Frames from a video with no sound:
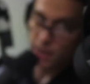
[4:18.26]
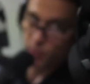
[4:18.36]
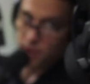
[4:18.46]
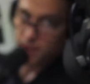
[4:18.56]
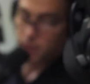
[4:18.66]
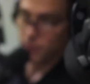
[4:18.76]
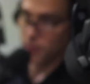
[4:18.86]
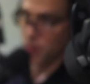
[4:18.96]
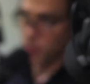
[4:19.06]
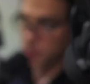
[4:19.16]
I run into
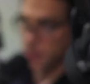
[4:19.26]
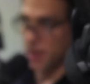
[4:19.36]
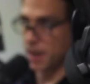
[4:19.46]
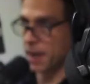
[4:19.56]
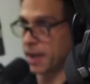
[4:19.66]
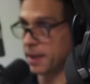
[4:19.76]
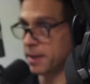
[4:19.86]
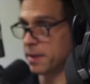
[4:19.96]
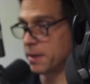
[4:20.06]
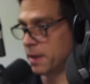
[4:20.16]
folks, and
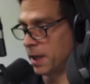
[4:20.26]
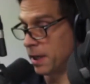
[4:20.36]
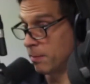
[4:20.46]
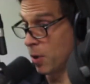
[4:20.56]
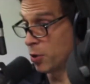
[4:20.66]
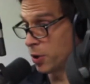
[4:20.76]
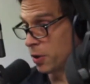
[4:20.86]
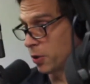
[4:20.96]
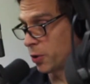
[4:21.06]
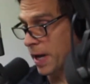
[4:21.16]
this is an
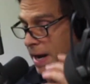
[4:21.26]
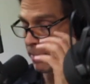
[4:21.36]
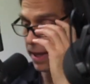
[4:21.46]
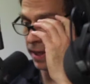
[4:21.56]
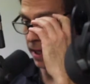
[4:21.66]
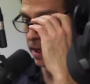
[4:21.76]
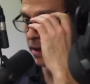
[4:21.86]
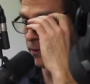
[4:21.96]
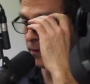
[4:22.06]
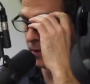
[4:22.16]
emotional trap, I think,
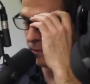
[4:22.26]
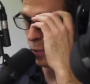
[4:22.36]
of